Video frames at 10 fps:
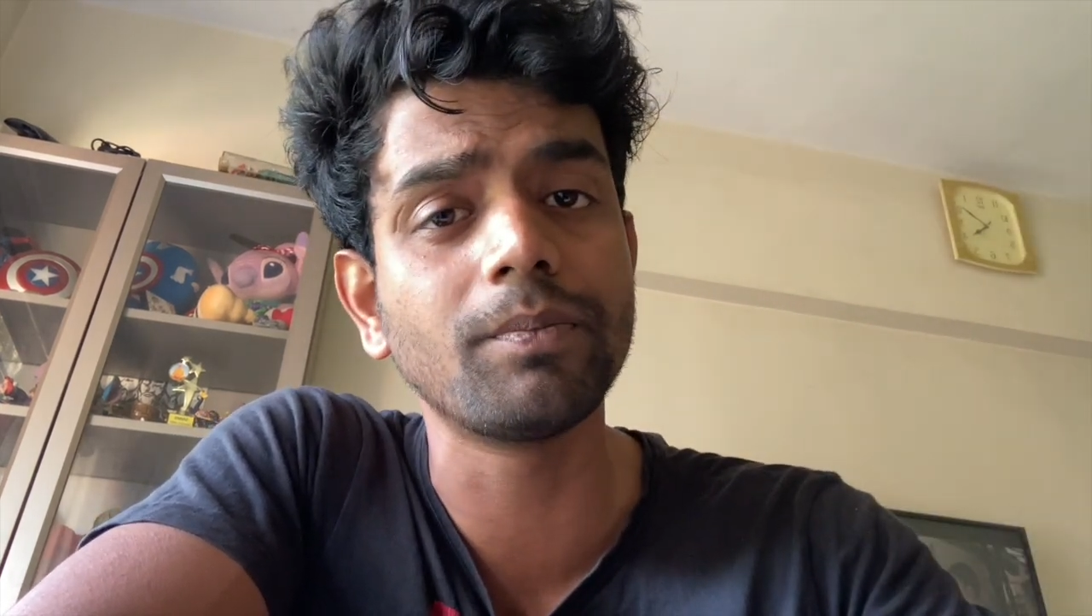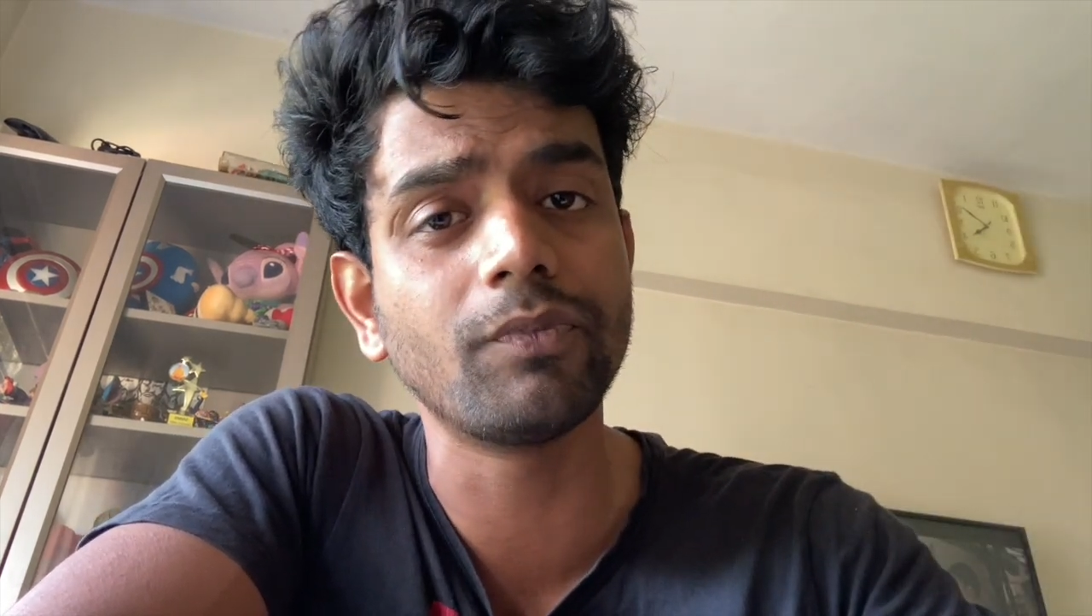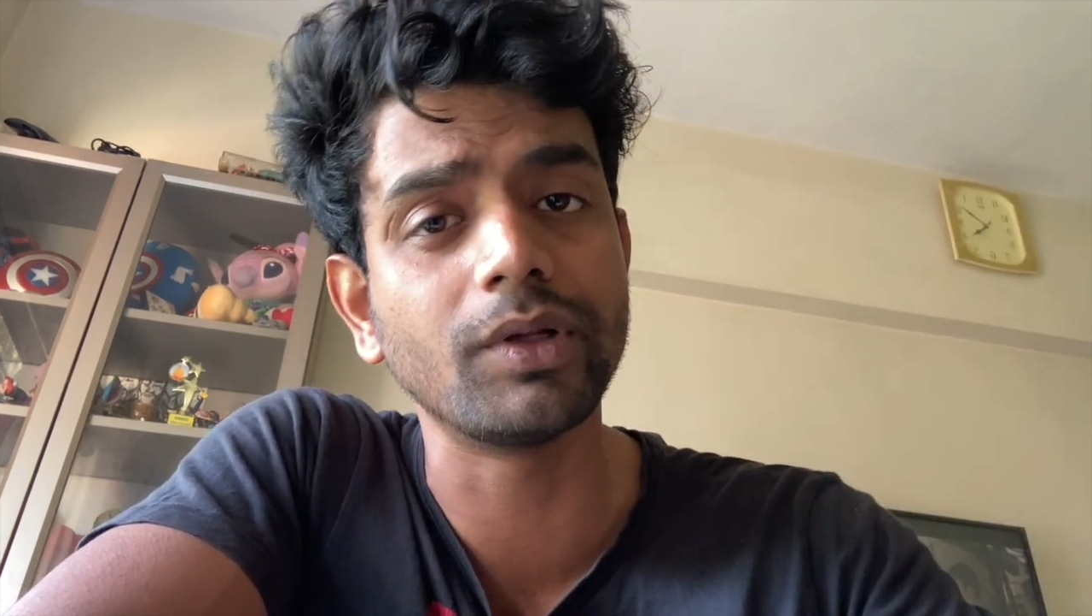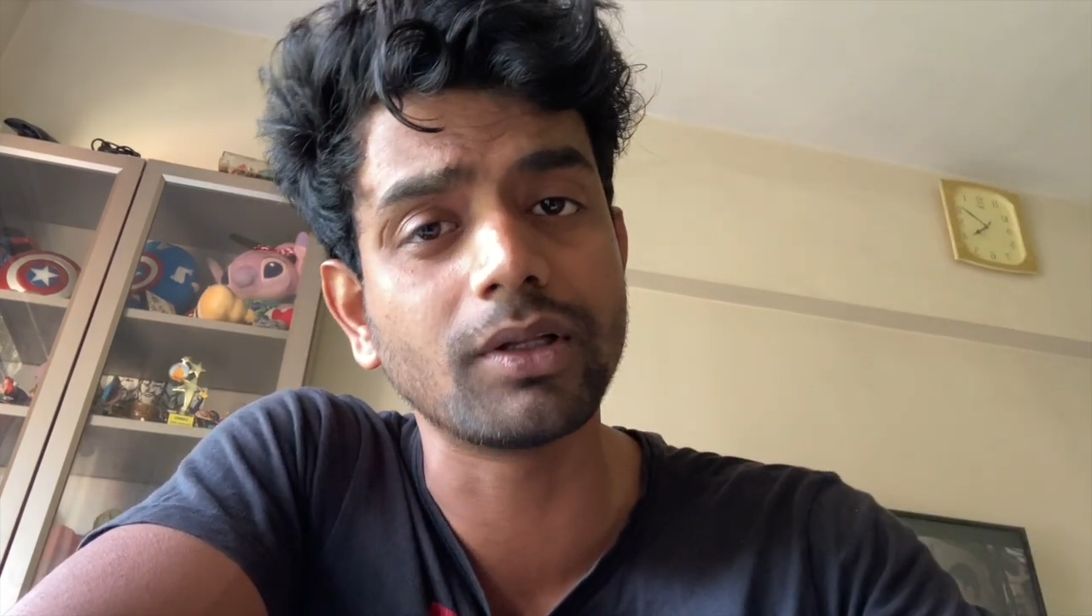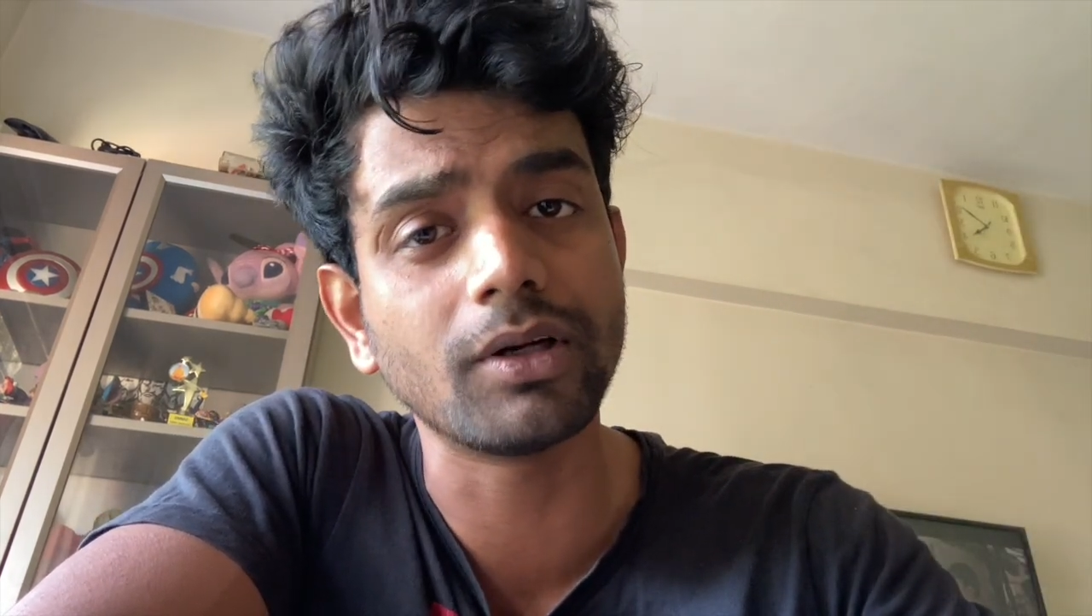
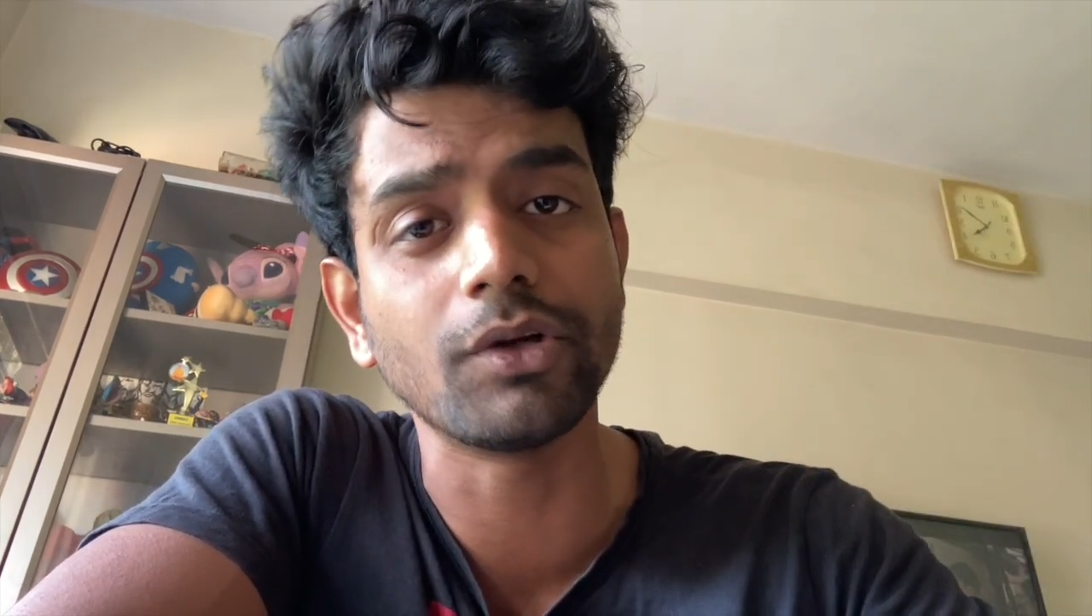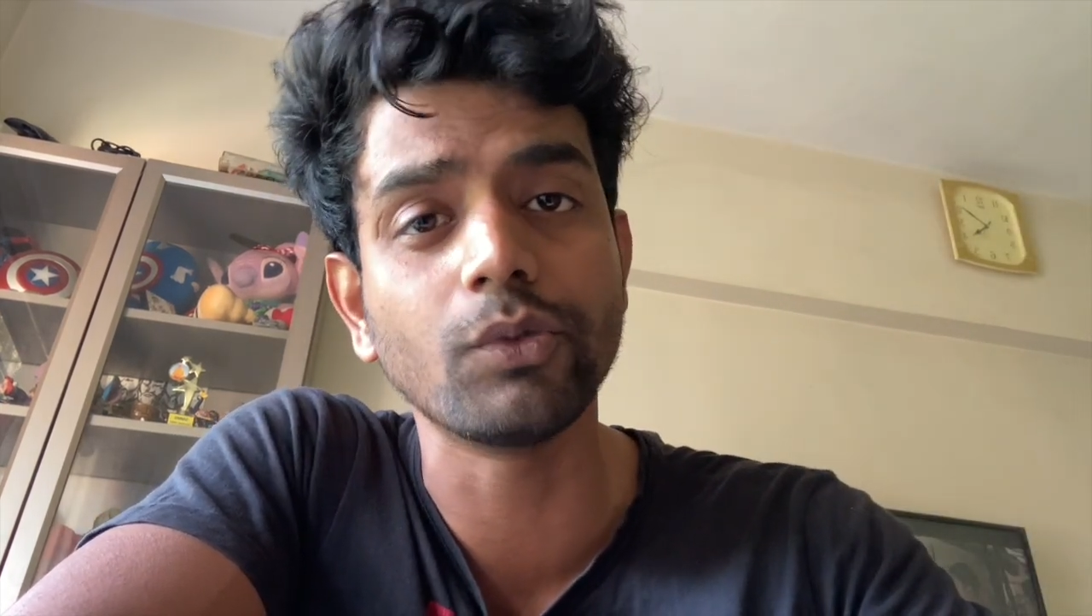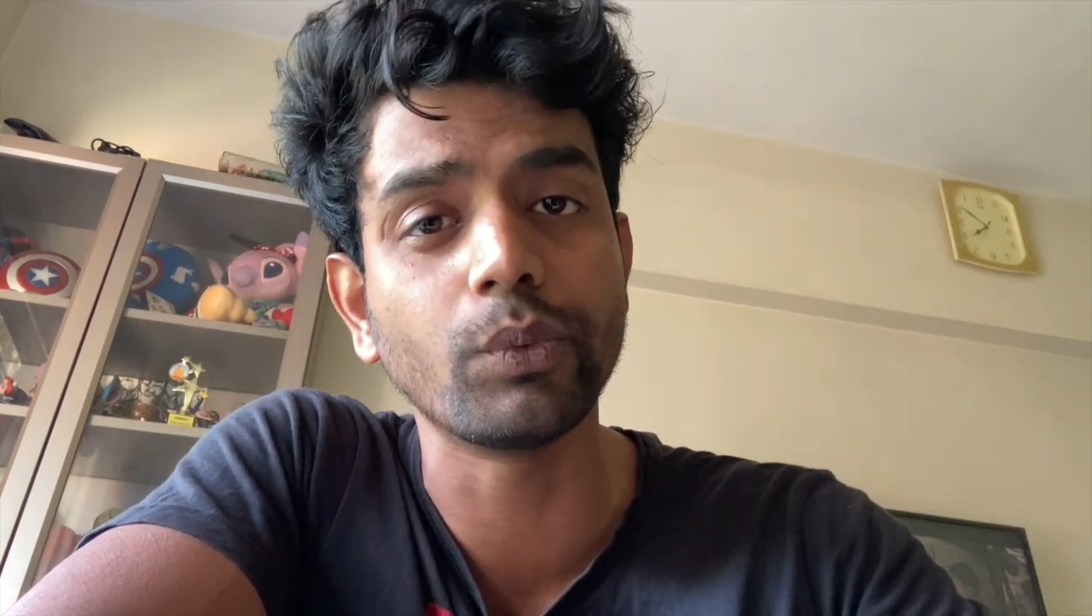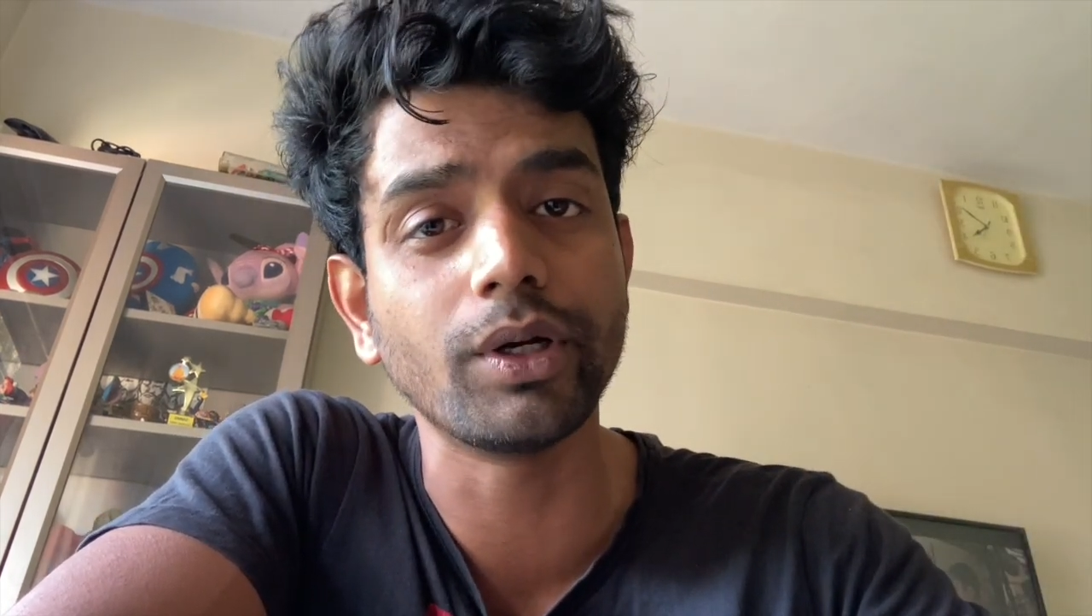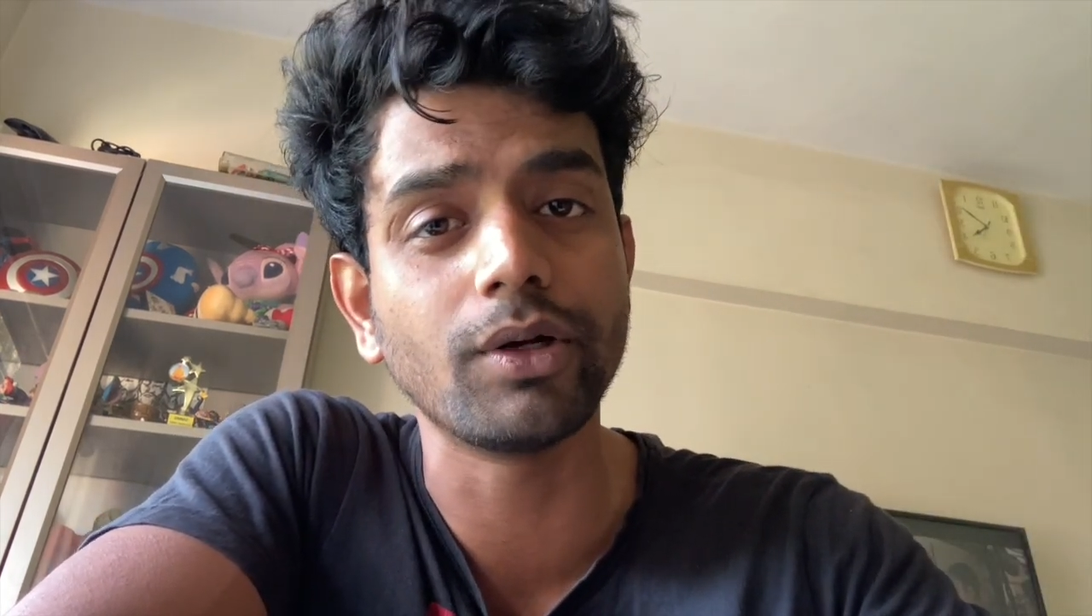with a new
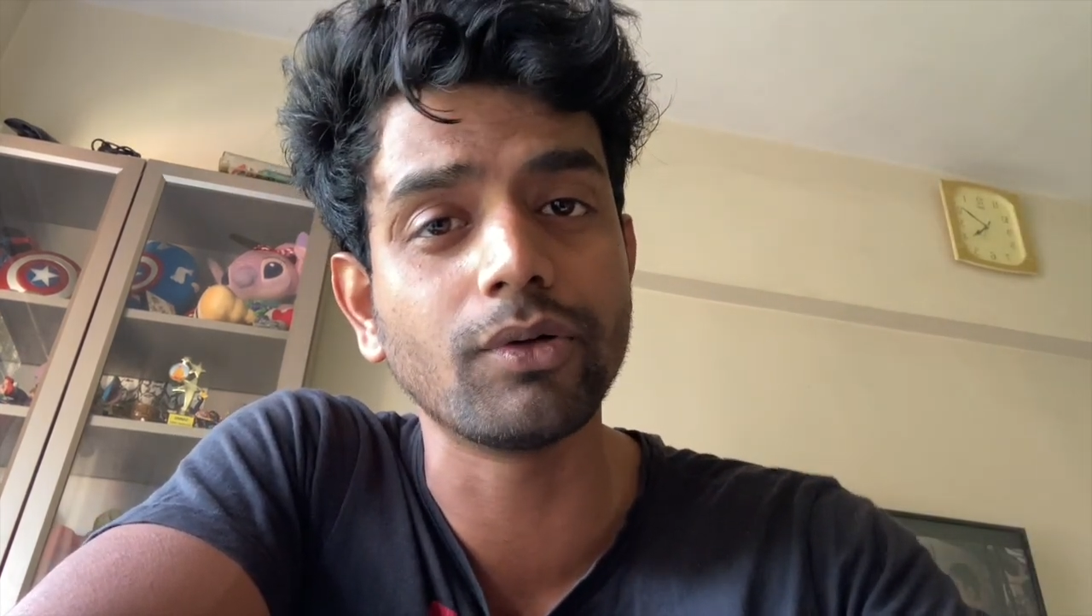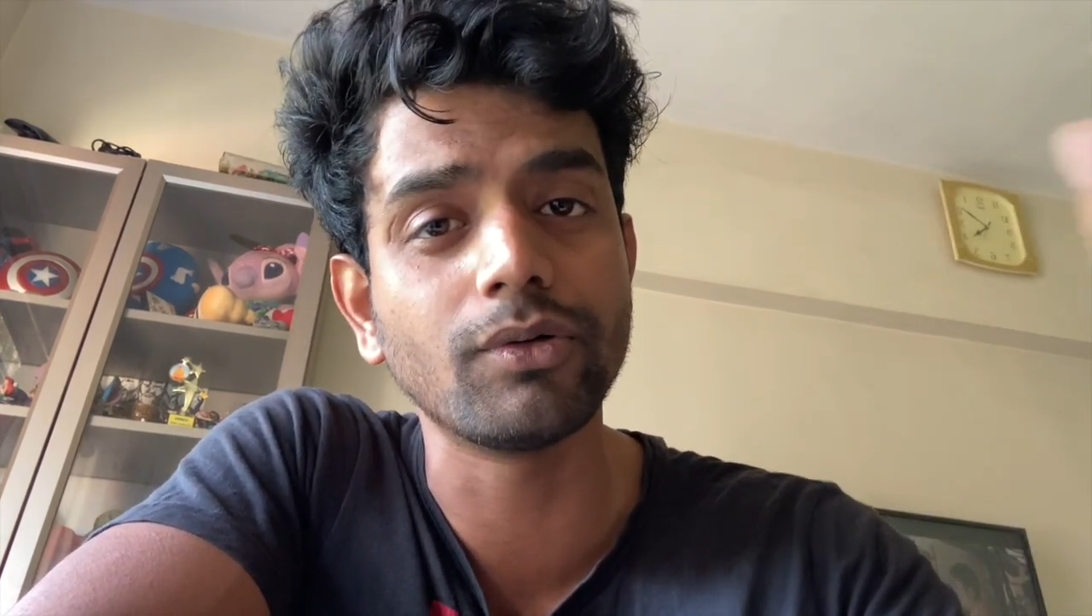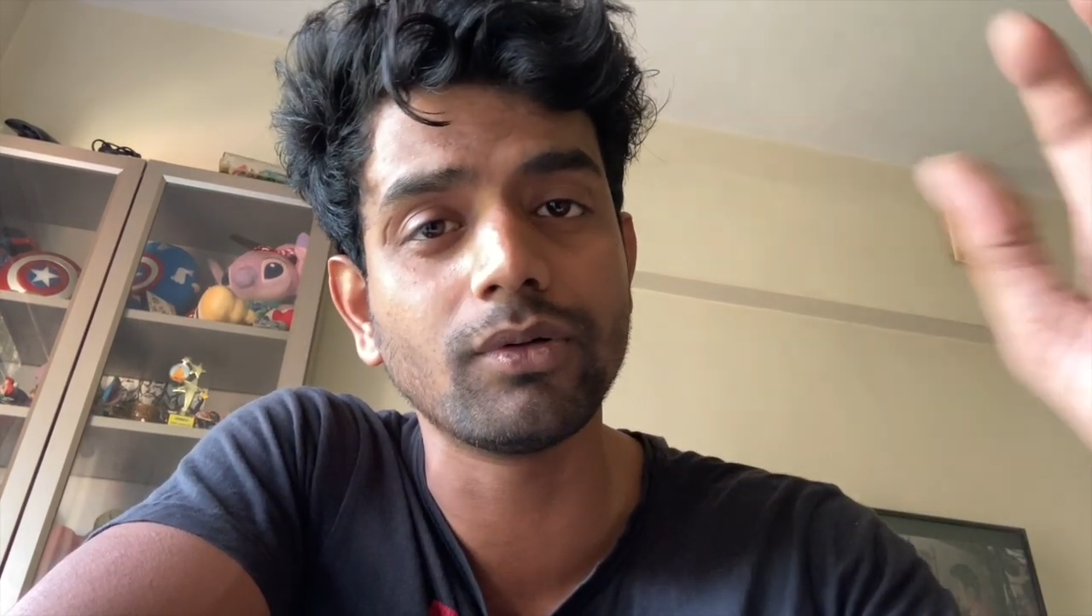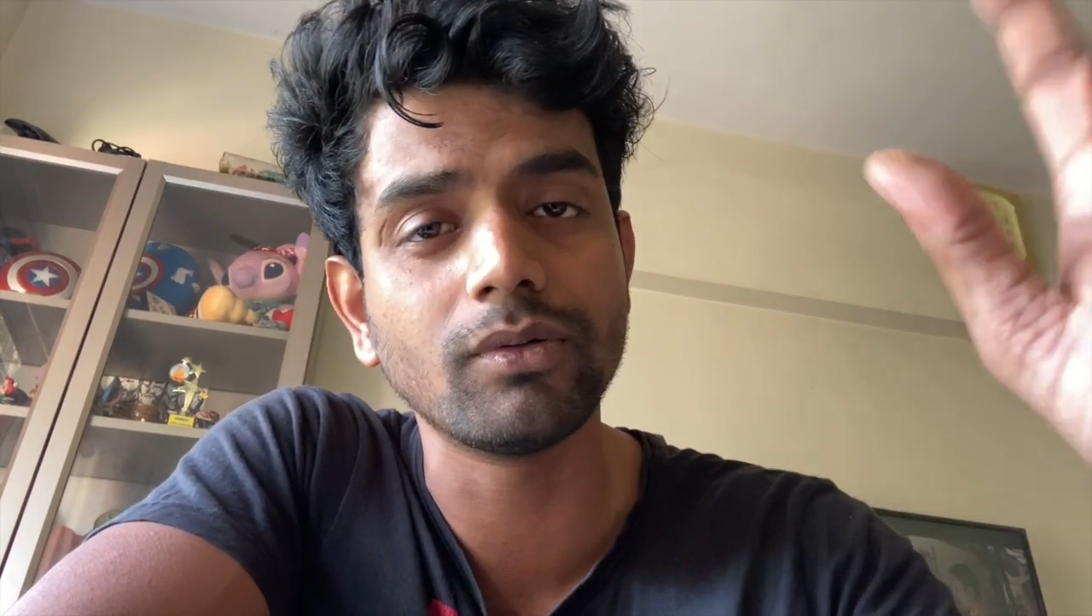video